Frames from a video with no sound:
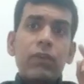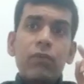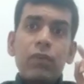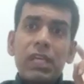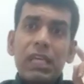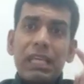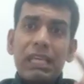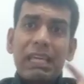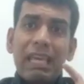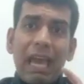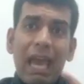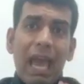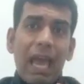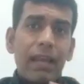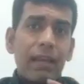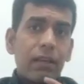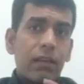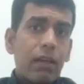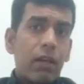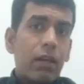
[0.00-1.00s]
we
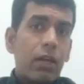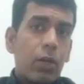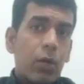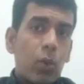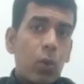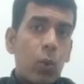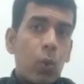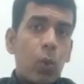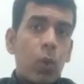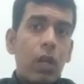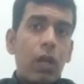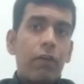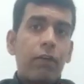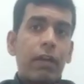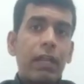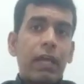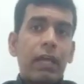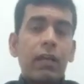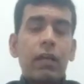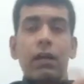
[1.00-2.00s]
can control
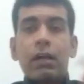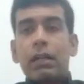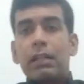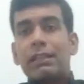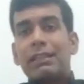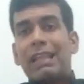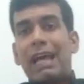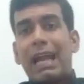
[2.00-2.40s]
our anger